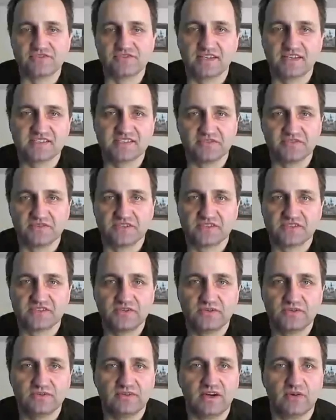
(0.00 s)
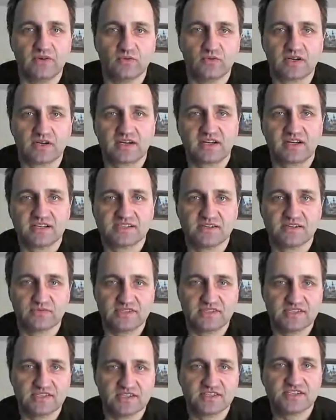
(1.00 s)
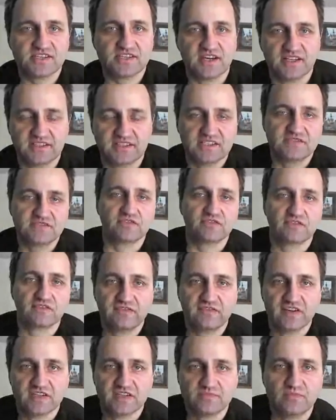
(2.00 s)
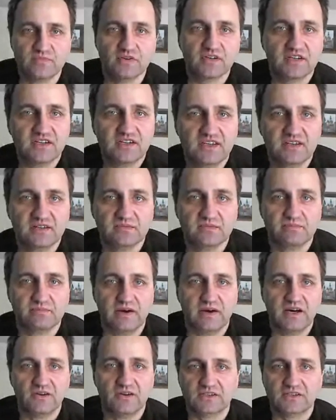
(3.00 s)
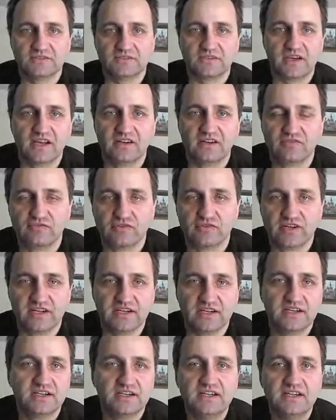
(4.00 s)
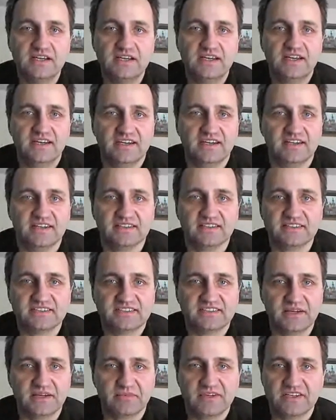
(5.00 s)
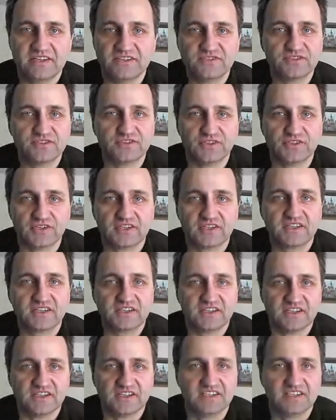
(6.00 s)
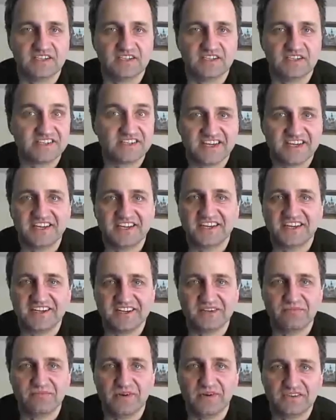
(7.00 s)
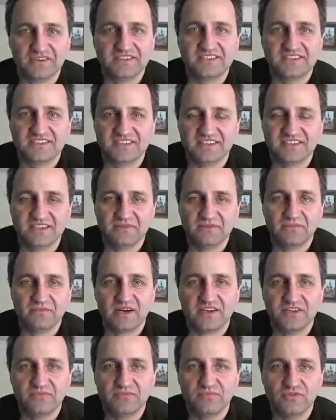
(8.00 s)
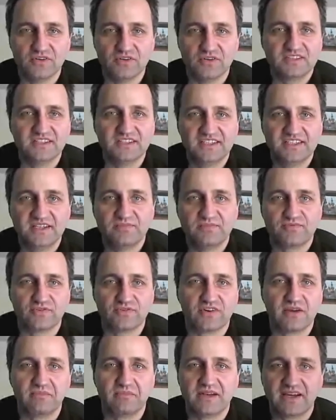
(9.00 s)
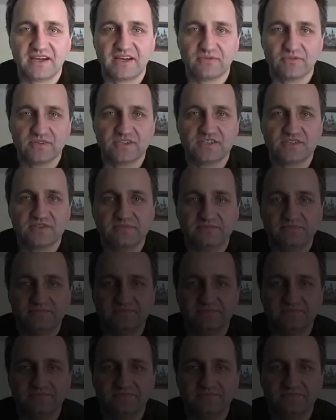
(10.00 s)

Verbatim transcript: Alexandrescu. I work as a research scientist for Facebook in Palo Alto, California. And I'm here to talk uh, very excitingly about uh, my new book, The D Programming Language.